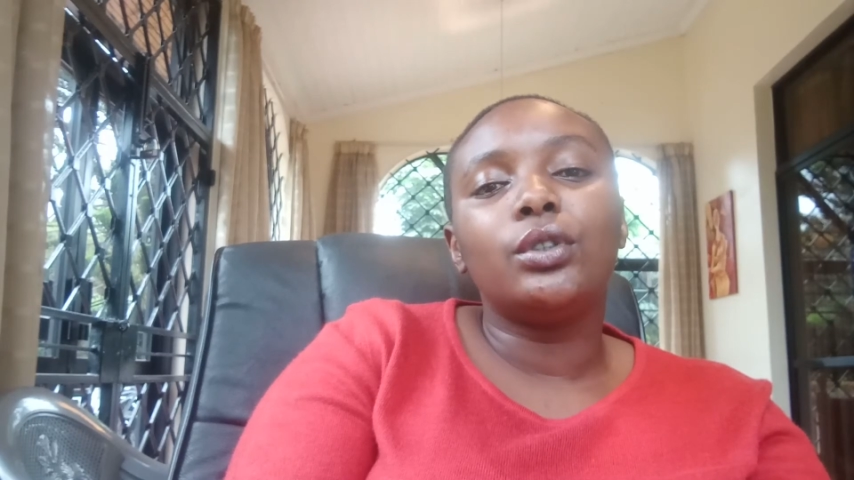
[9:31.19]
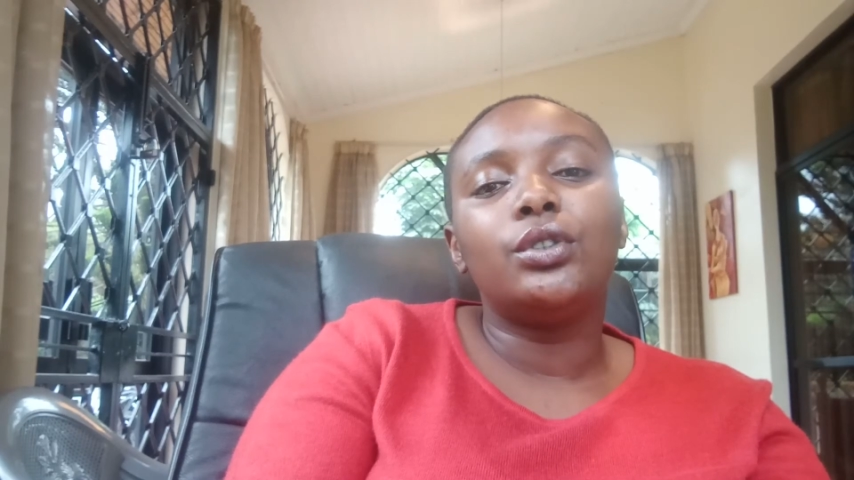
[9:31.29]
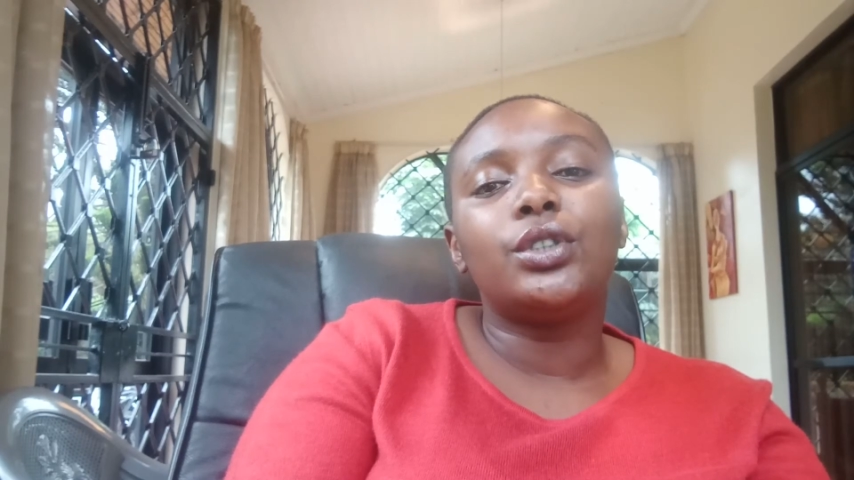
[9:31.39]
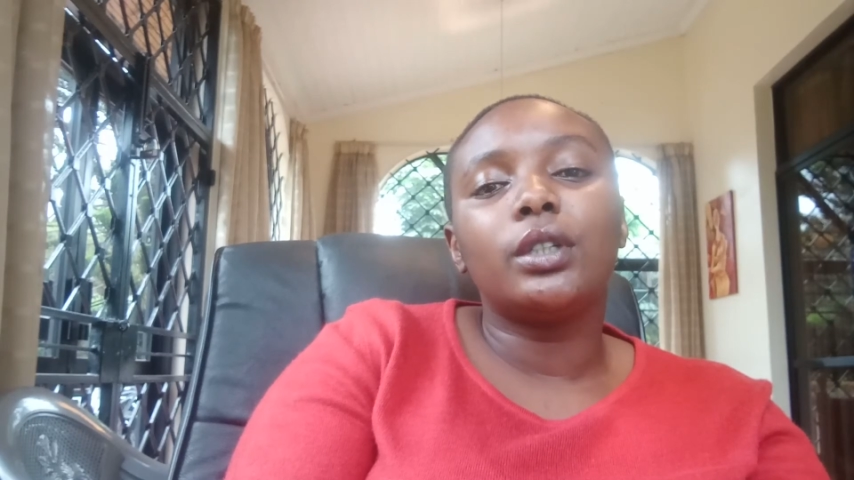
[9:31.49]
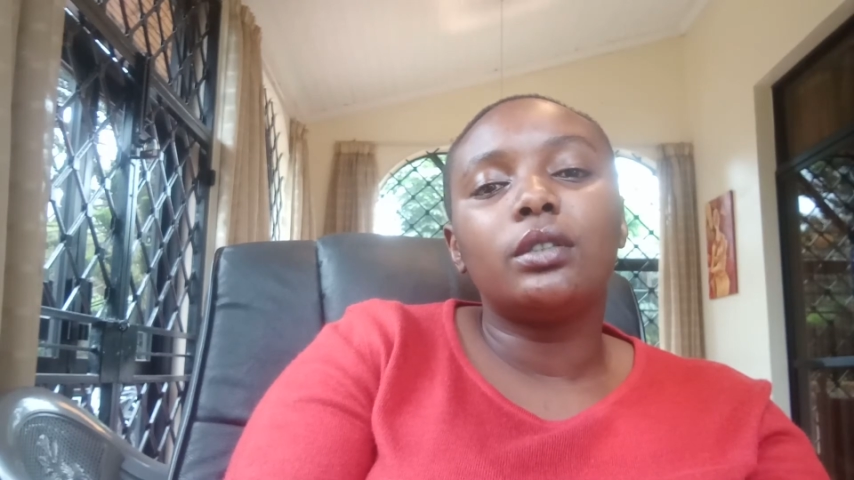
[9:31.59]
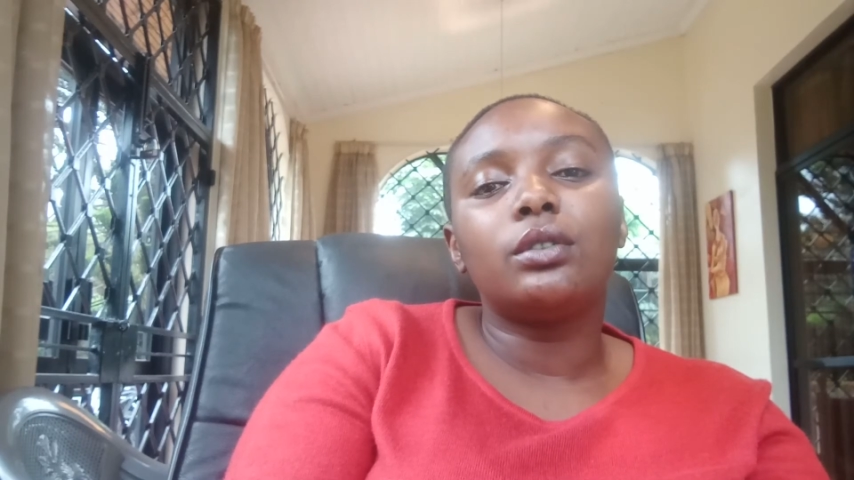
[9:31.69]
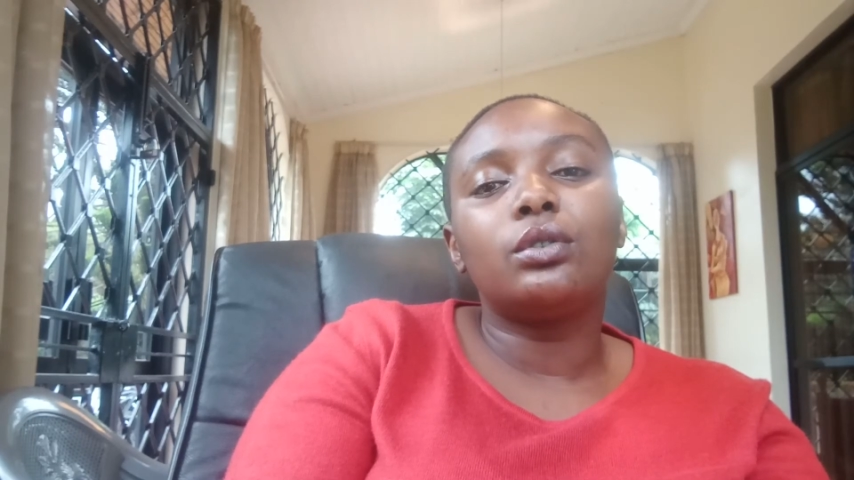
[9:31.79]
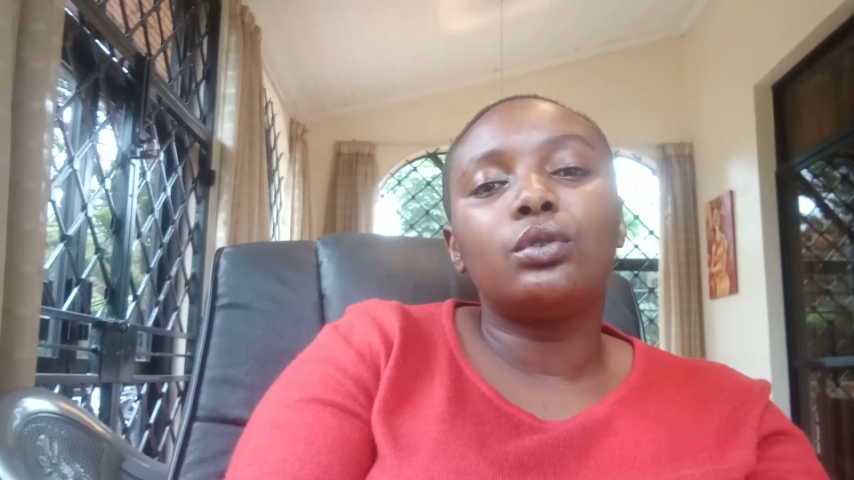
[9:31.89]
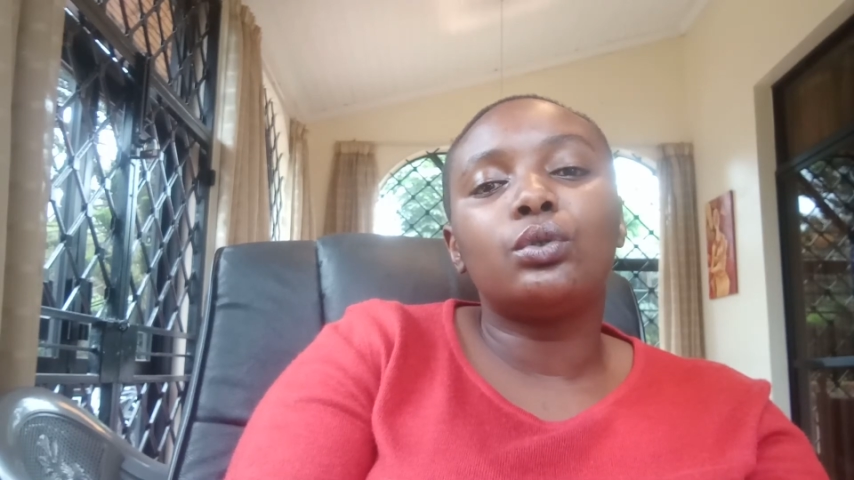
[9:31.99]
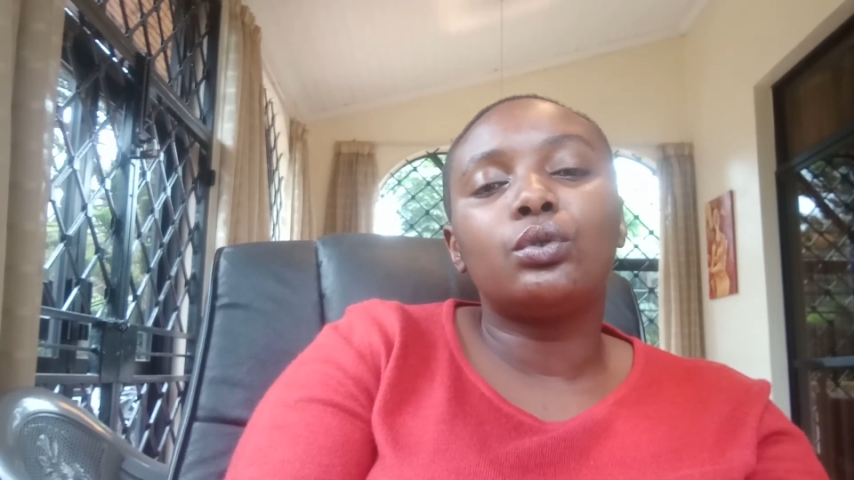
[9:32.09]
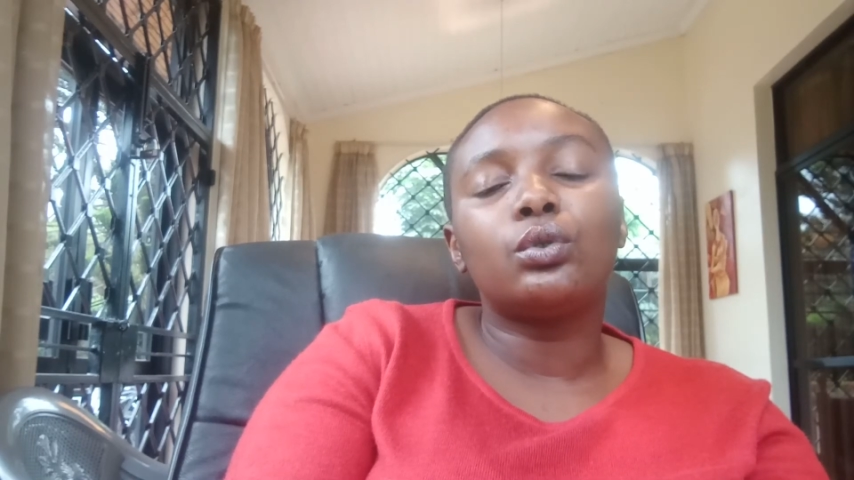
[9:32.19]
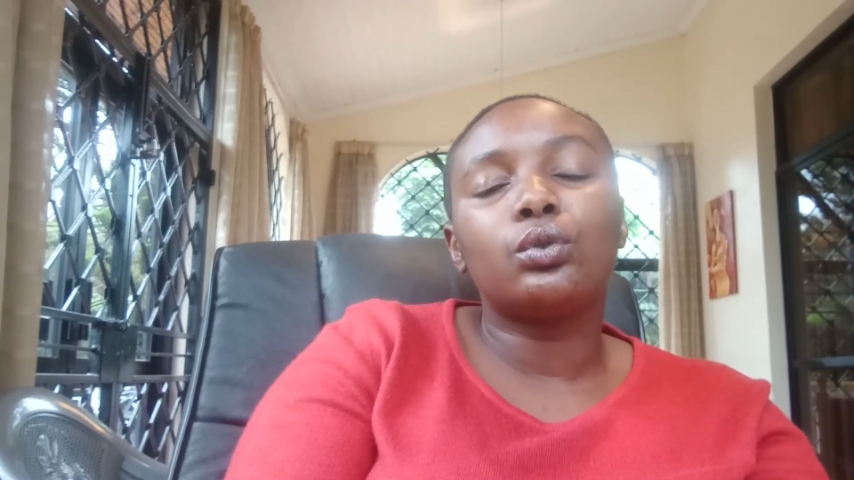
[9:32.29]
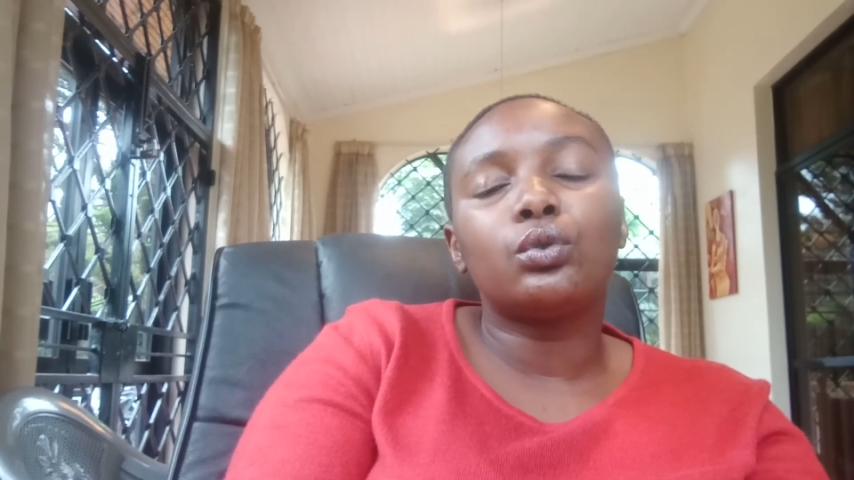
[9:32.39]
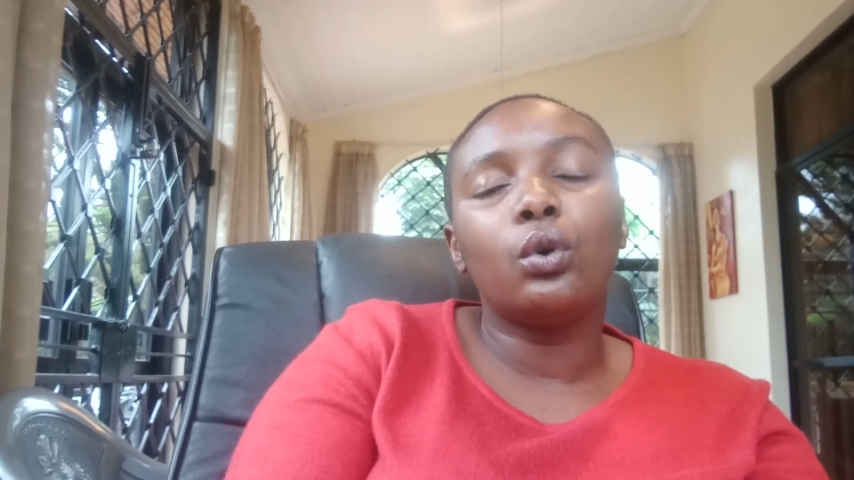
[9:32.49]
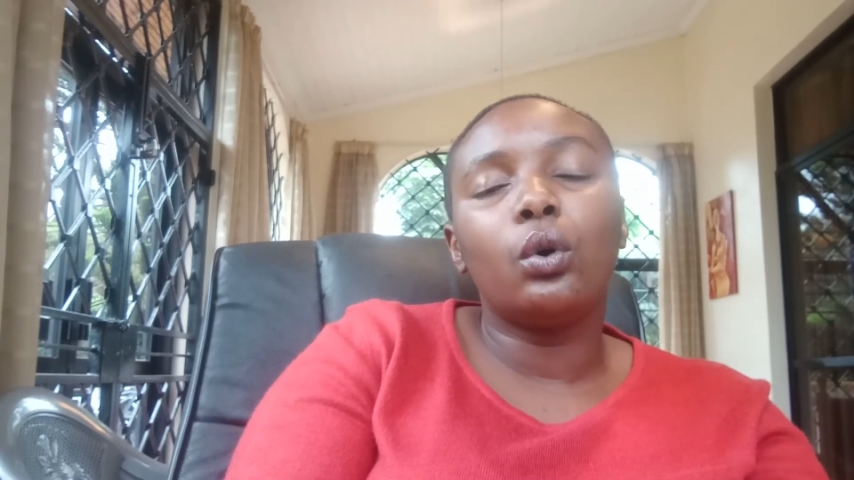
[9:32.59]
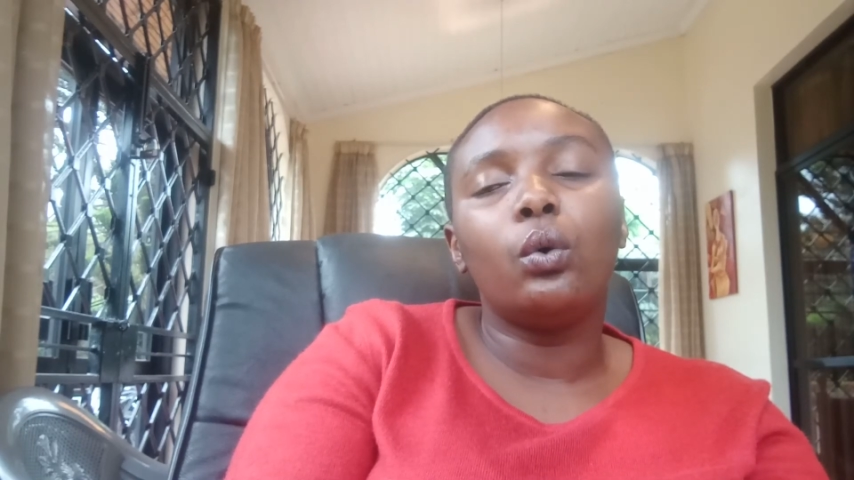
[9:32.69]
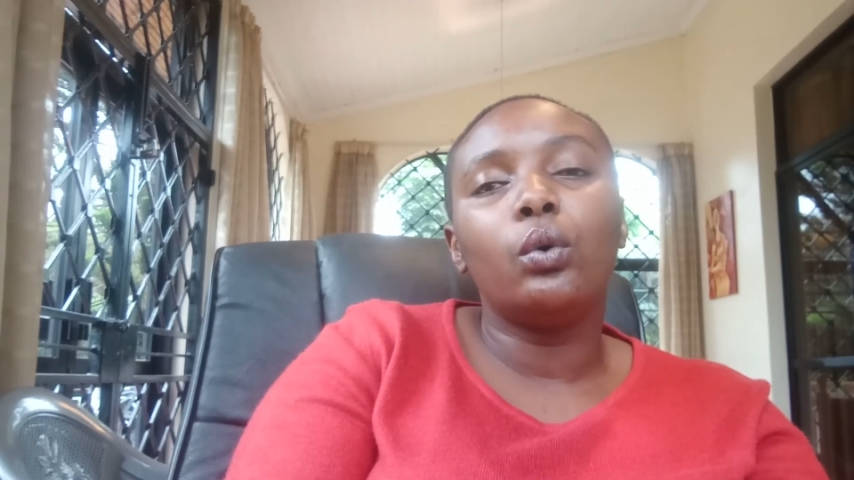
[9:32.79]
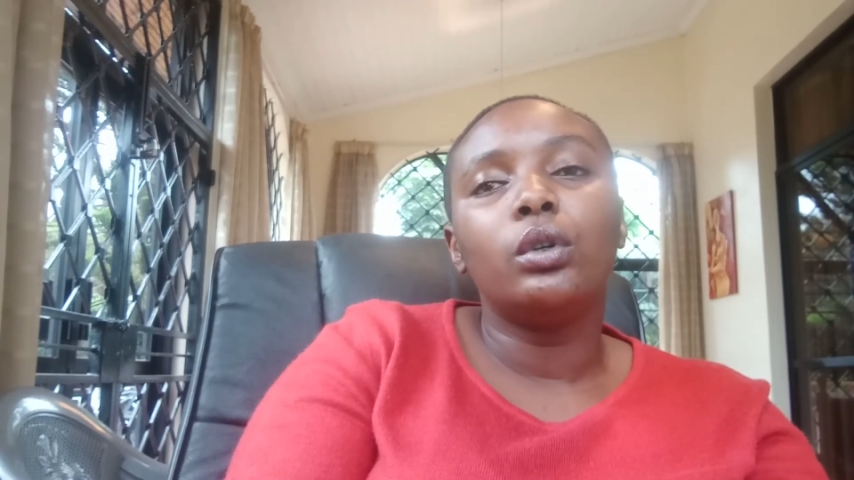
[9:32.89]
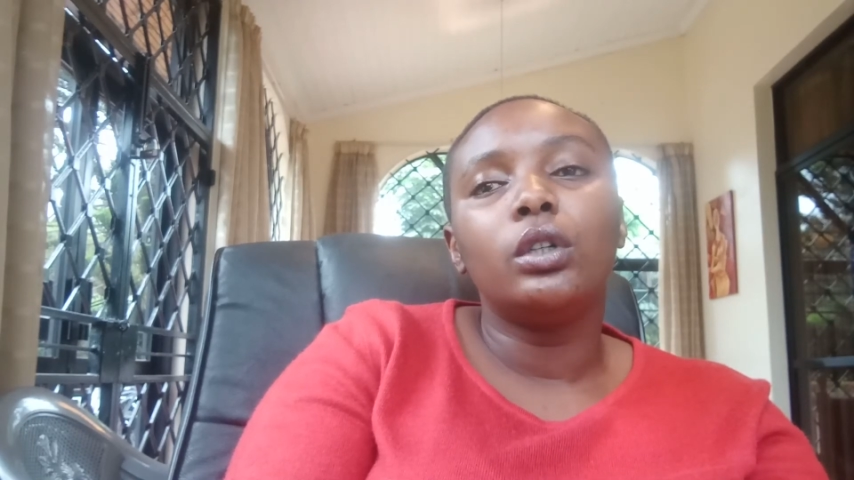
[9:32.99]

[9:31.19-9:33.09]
just so